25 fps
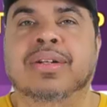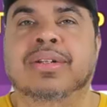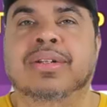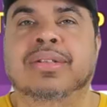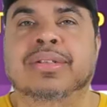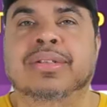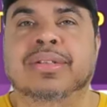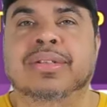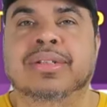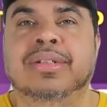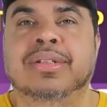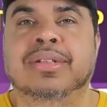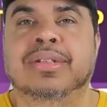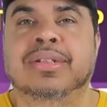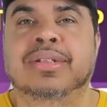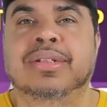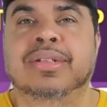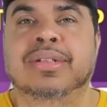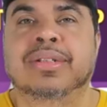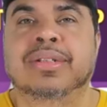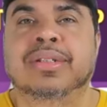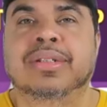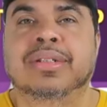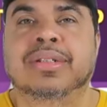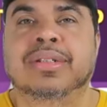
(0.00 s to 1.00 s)

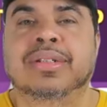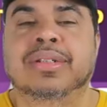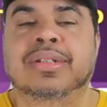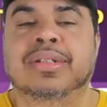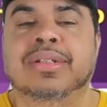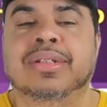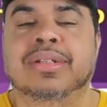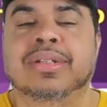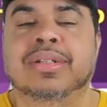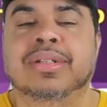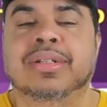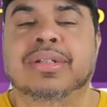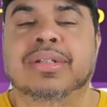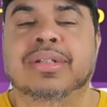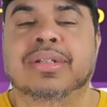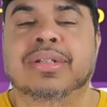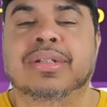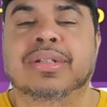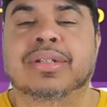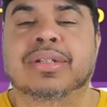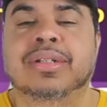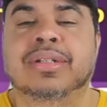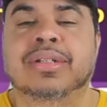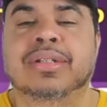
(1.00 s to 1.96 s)
(no one is talking)